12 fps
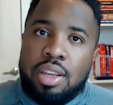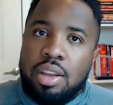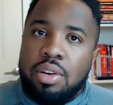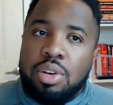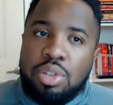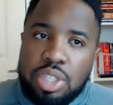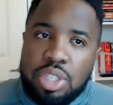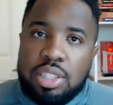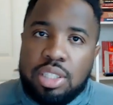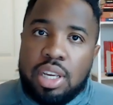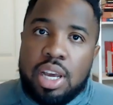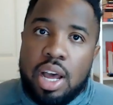you know, a
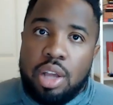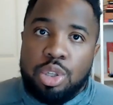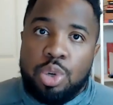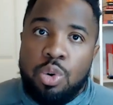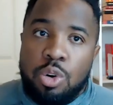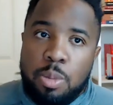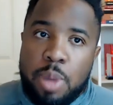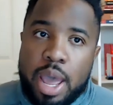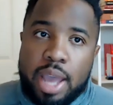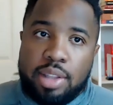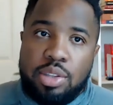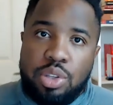decent college
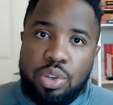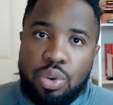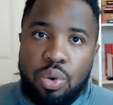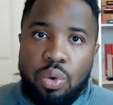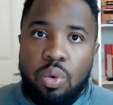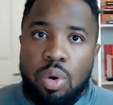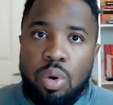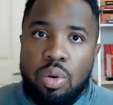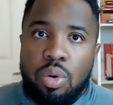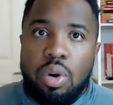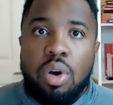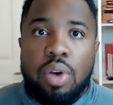quarterback to,
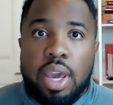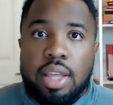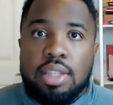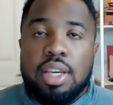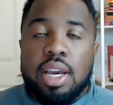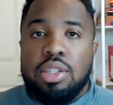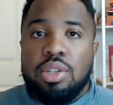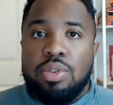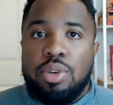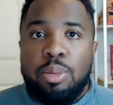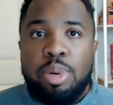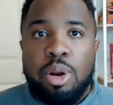okay, this guy's a
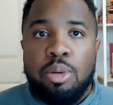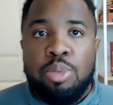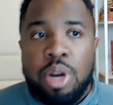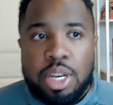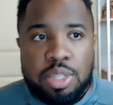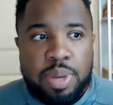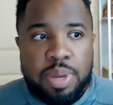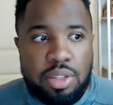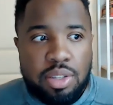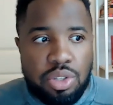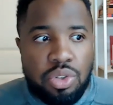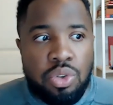real pro
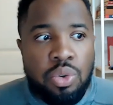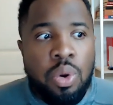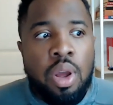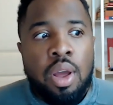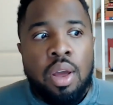prospect to,